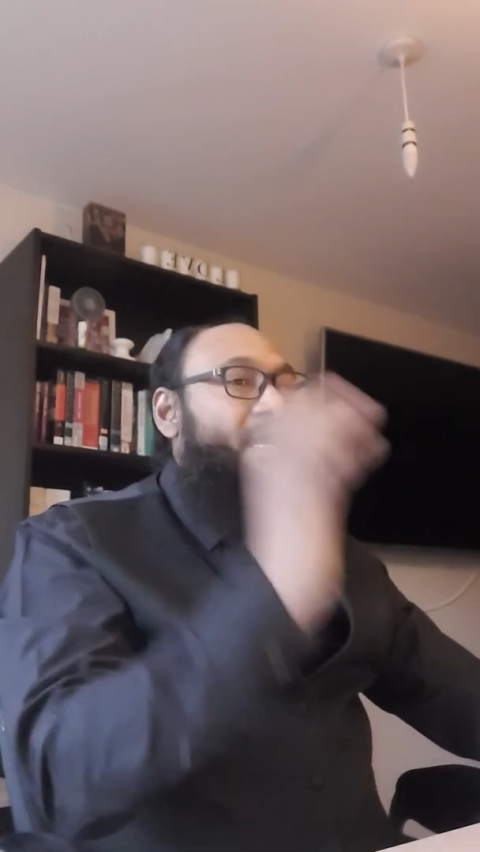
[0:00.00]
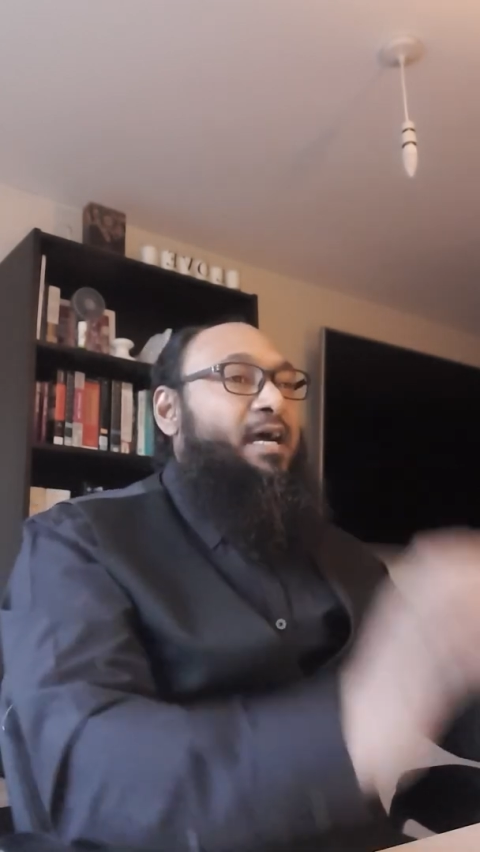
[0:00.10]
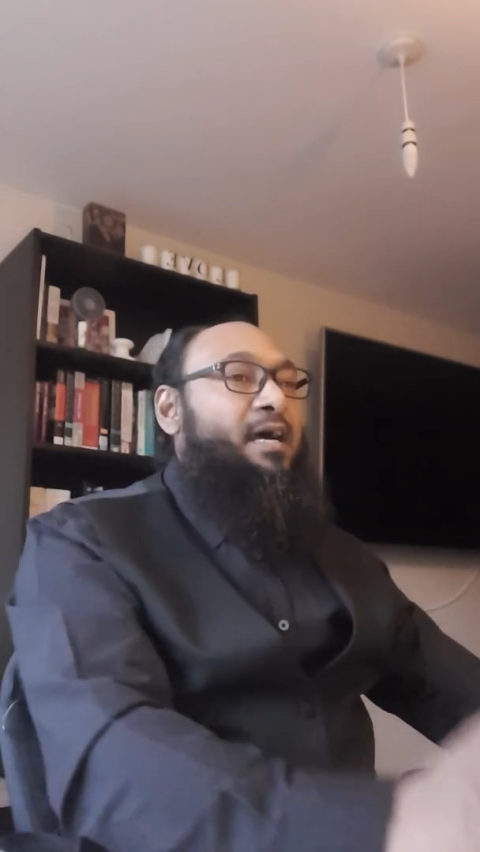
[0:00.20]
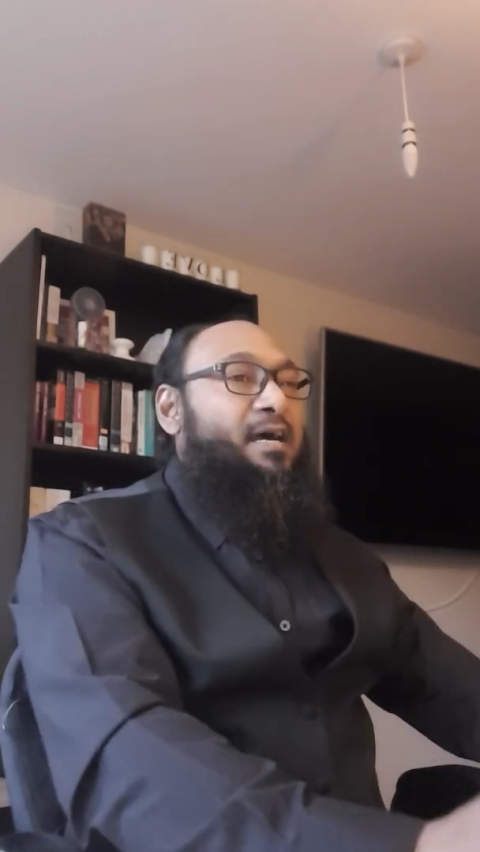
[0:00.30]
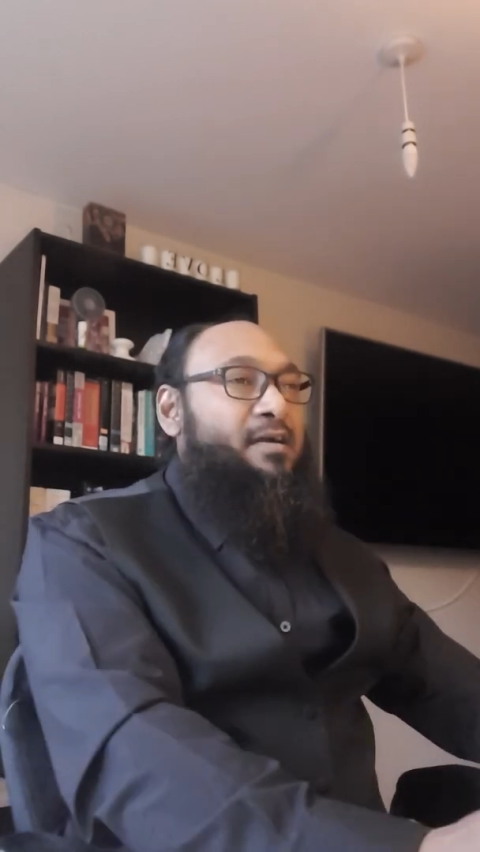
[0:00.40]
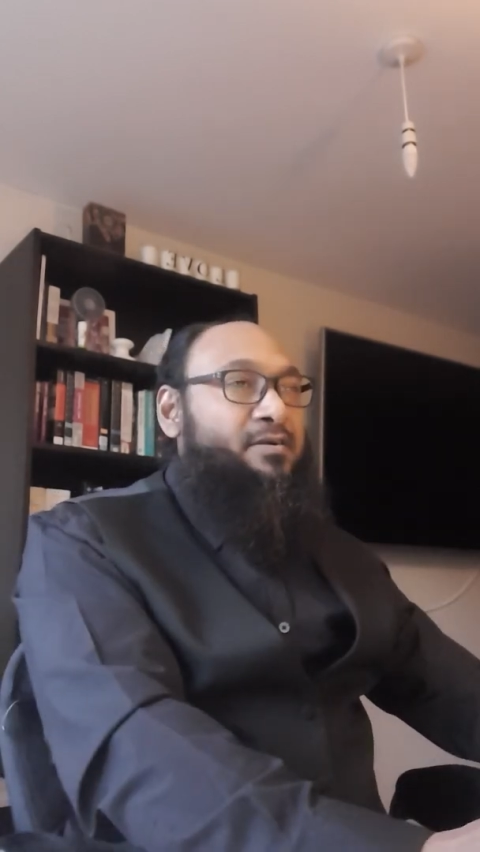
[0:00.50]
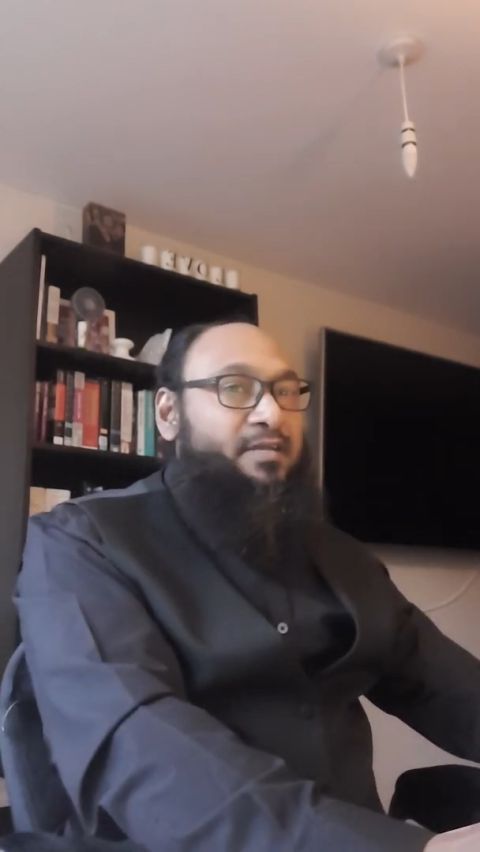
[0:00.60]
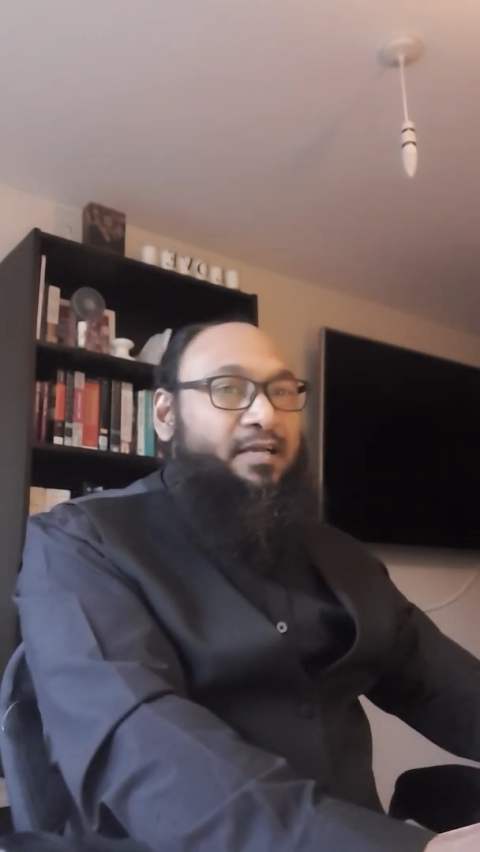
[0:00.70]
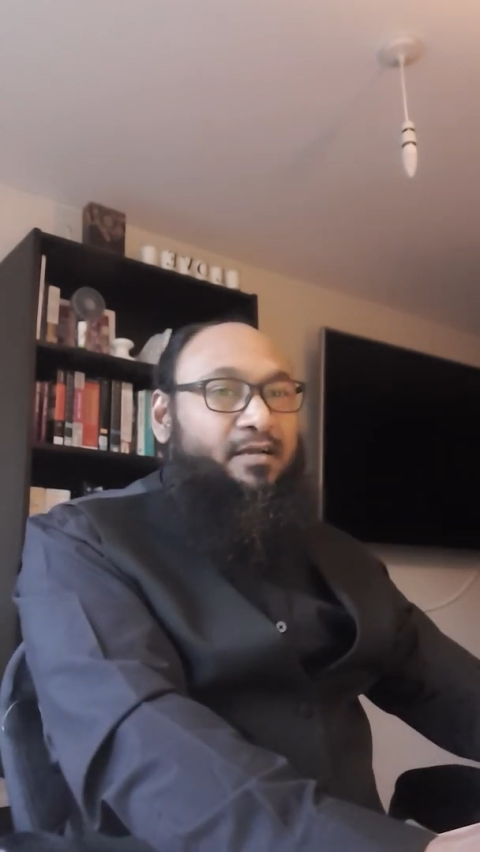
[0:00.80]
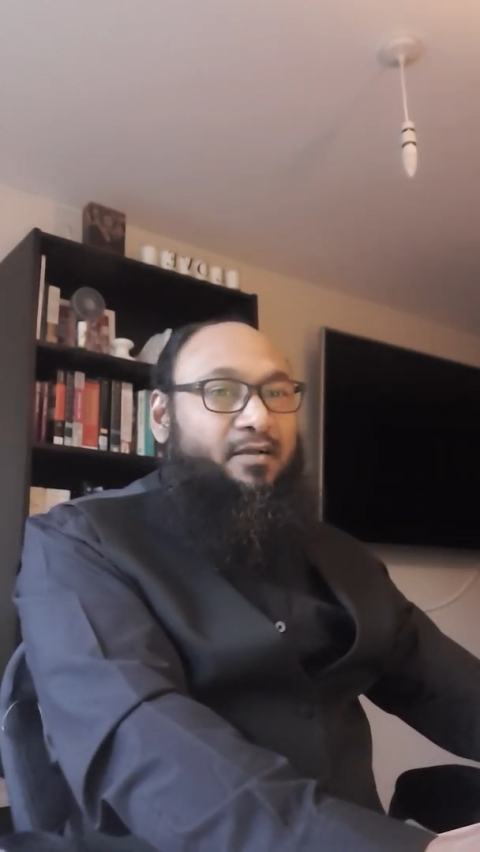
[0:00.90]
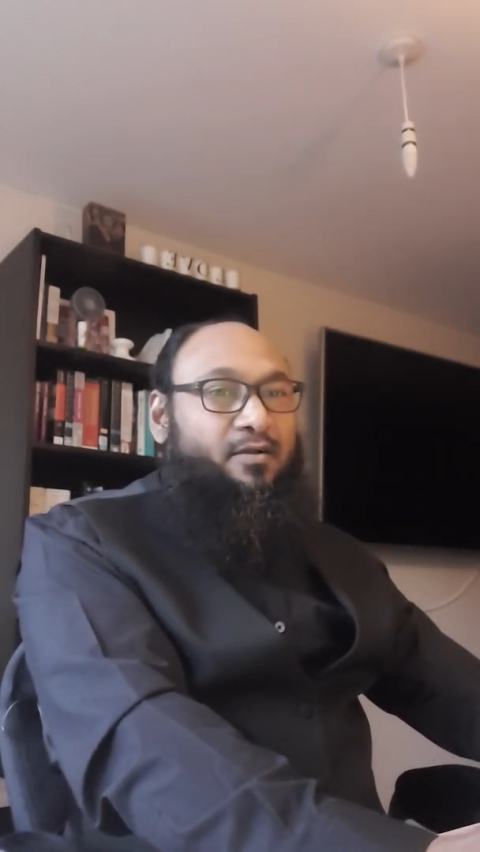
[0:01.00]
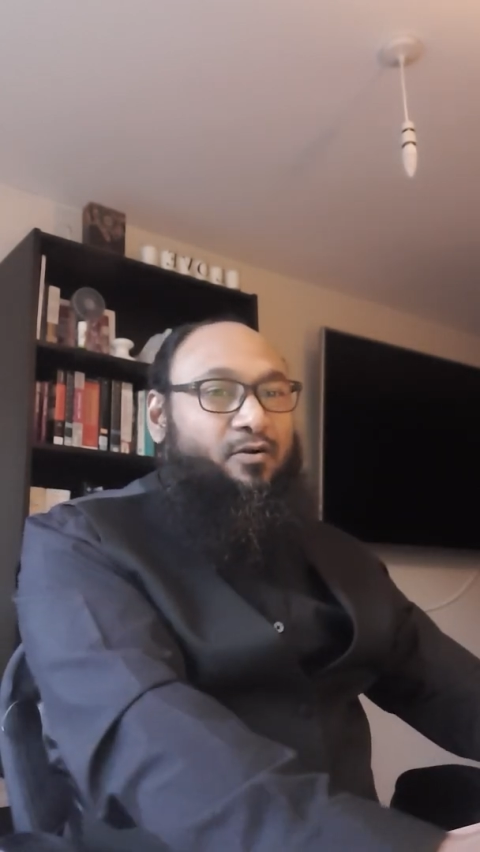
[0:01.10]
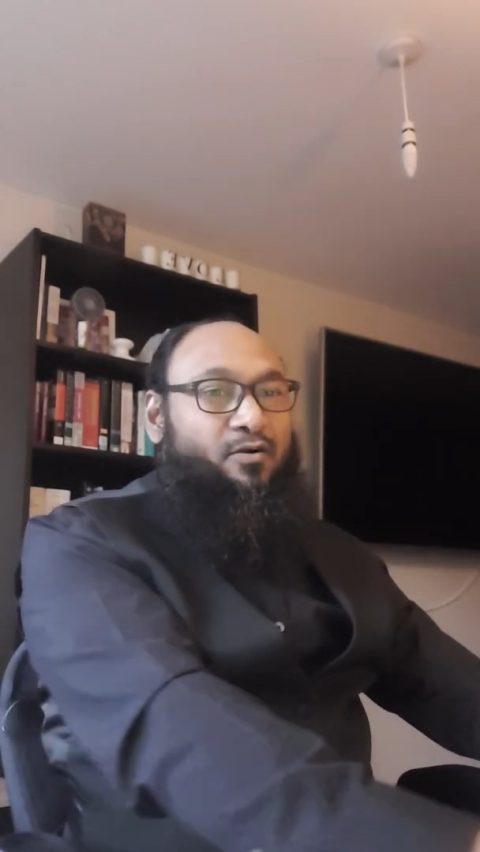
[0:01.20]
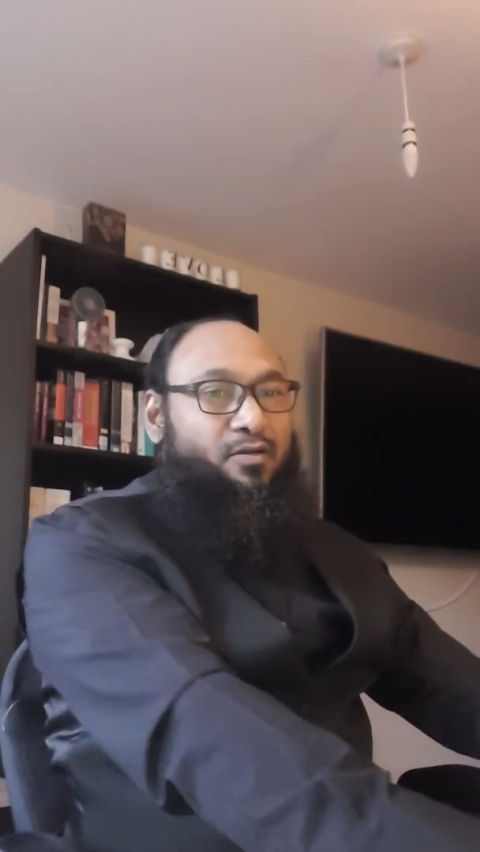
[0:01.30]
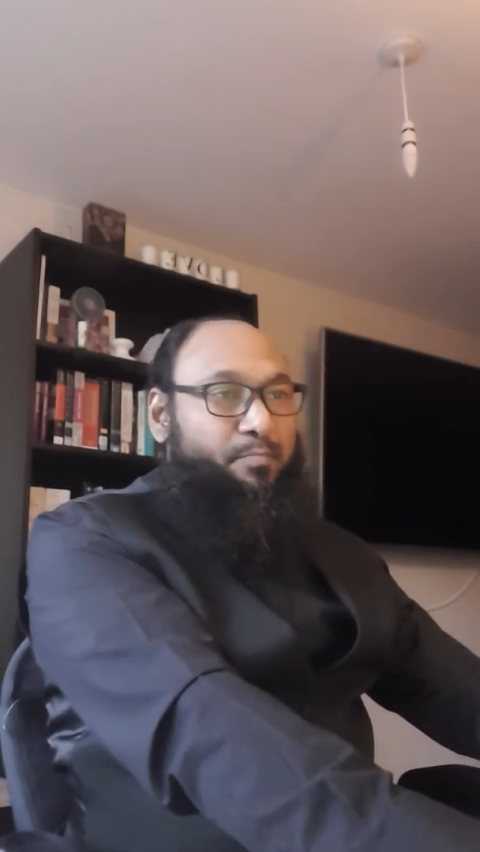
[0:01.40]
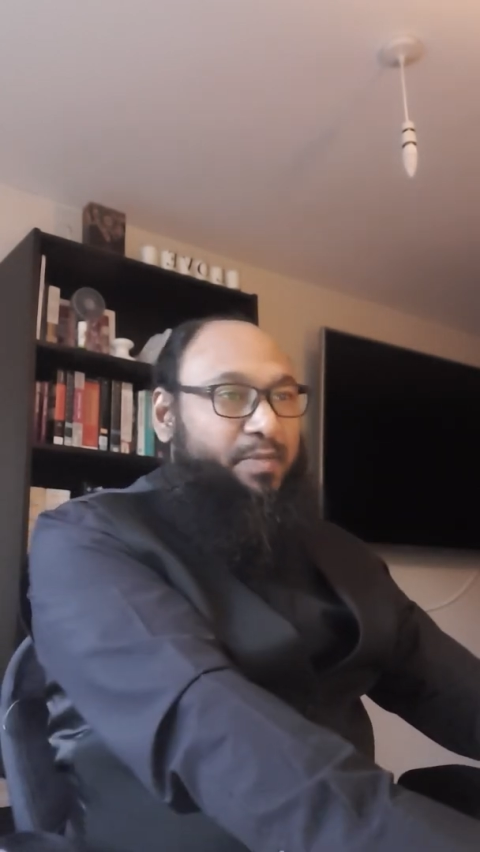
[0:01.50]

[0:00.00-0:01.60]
are on